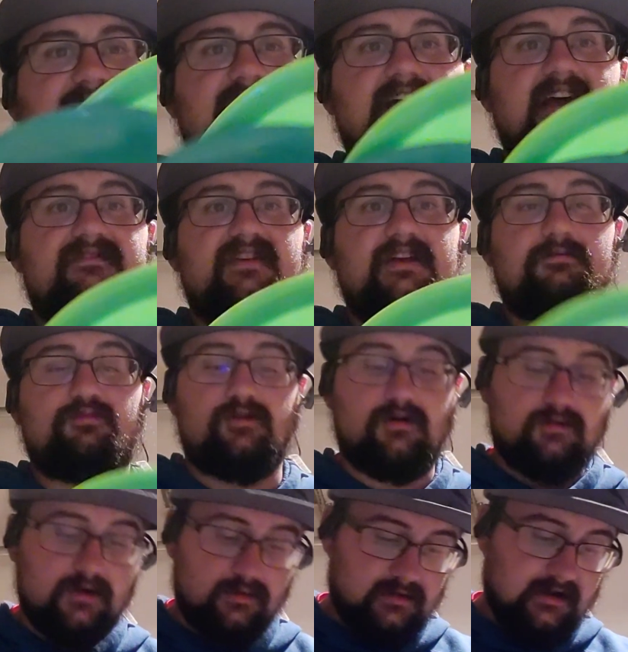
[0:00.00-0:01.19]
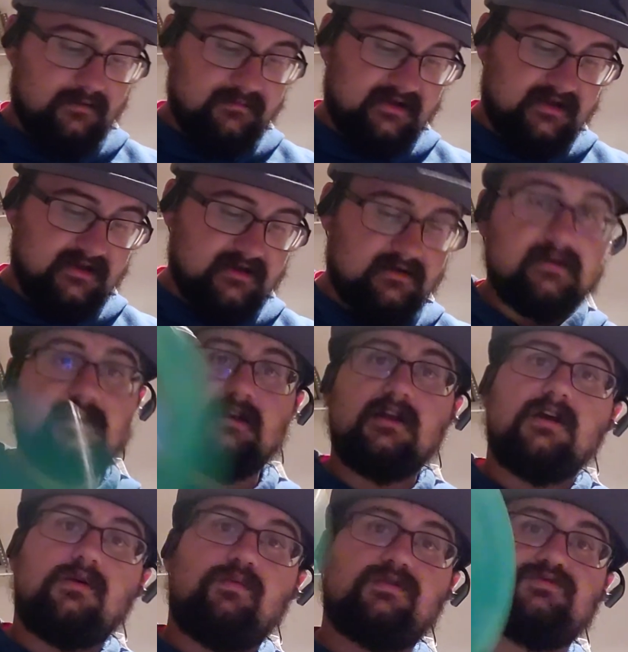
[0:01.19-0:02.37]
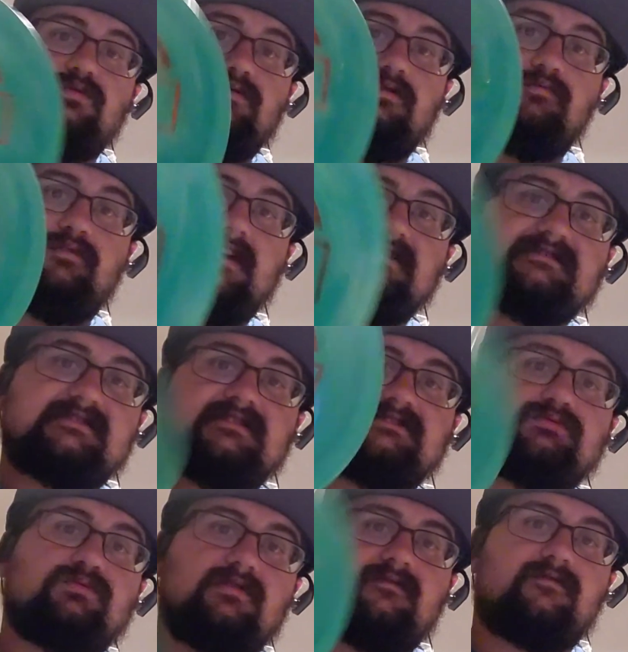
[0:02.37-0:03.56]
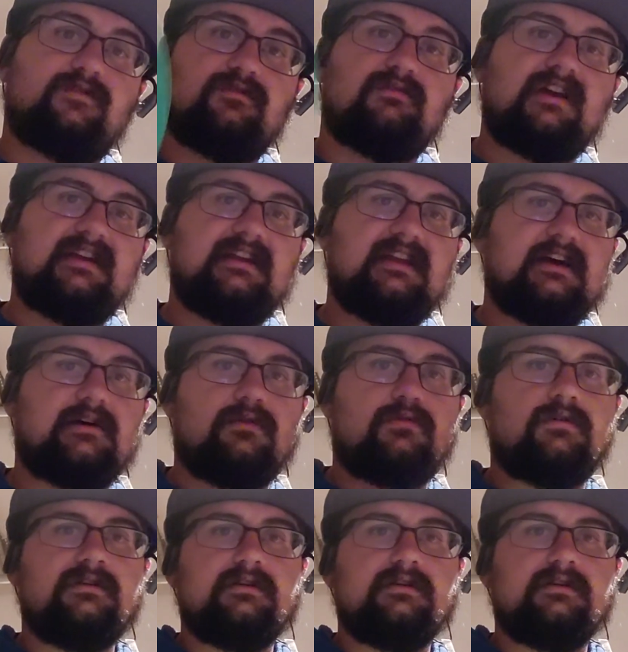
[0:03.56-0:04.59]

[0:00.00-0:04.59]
I have a Proto coming in, which will replace this one for right now.